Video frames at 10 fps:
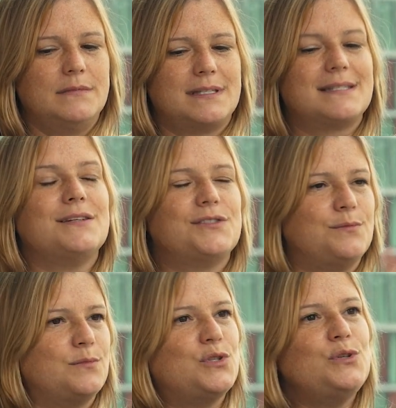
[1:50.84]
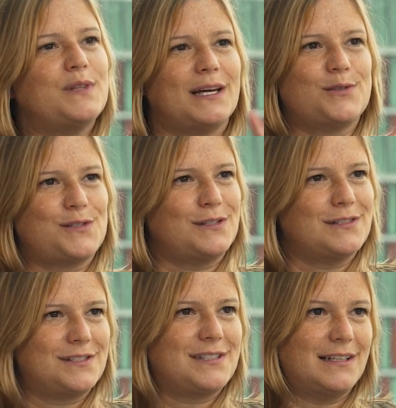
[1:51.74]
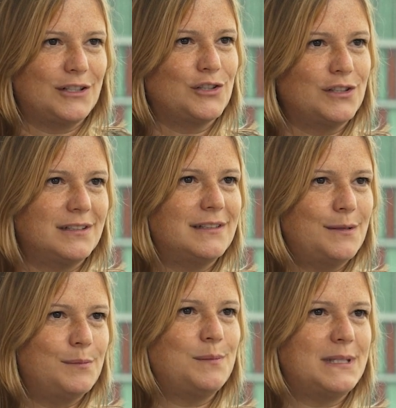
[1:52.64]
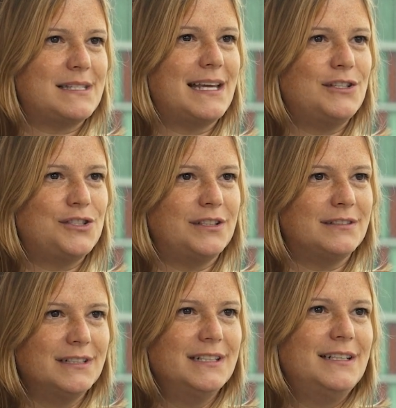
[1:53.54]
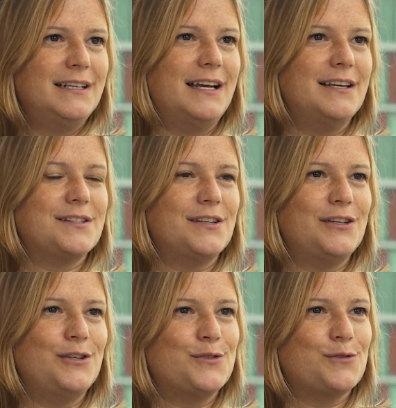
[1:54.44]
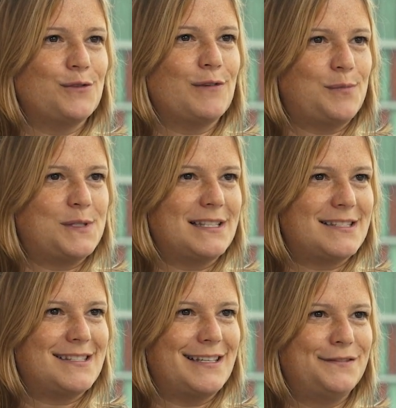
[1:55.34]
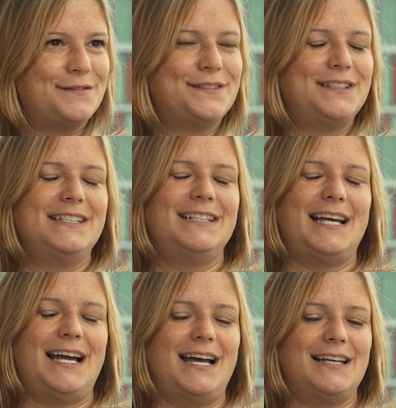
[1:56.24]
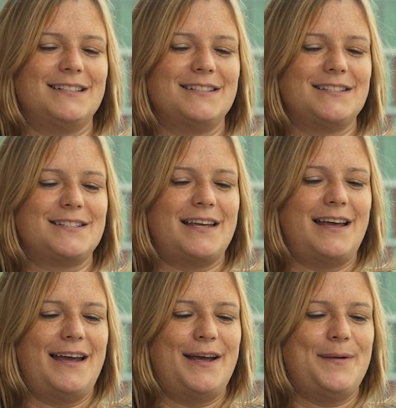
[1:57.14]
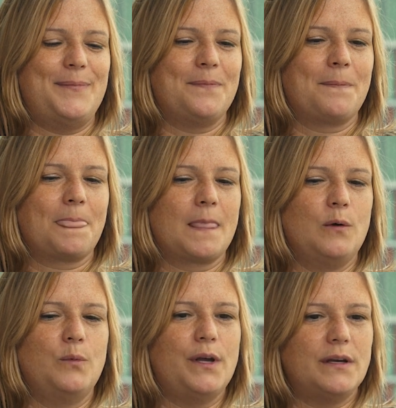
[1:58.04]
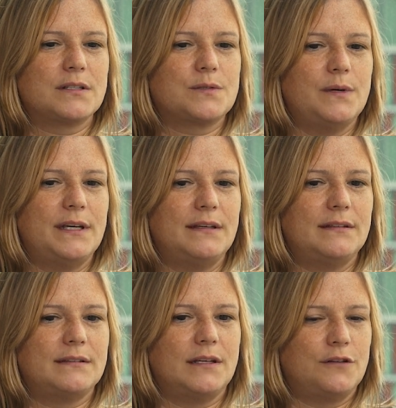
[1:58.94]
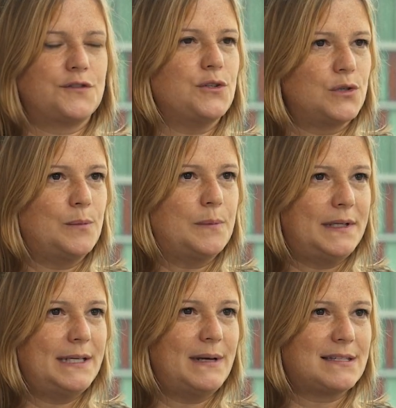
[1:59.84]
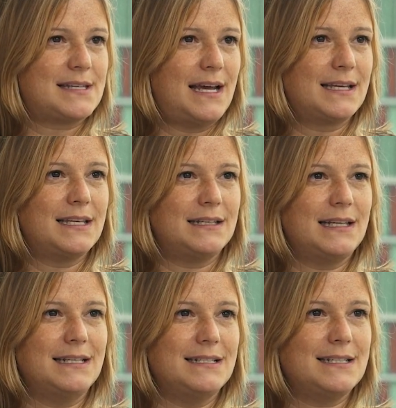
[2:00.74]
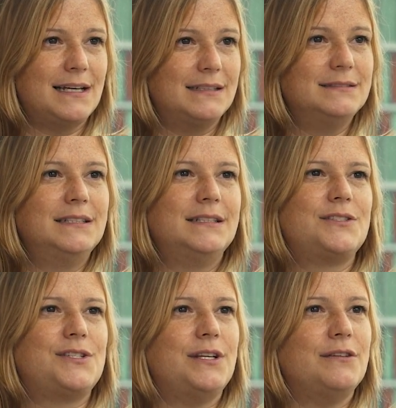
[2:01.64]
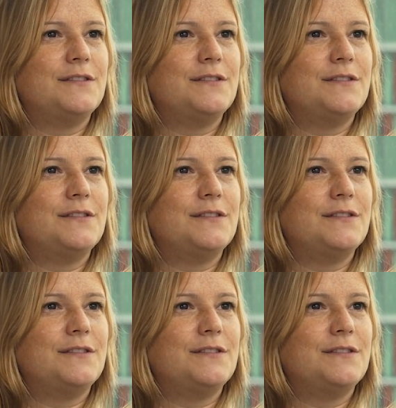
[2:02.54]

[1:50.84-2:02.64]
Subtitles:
System 2000 technical implementation as a user group representative, and worked with an offshore company, Maztec, in India to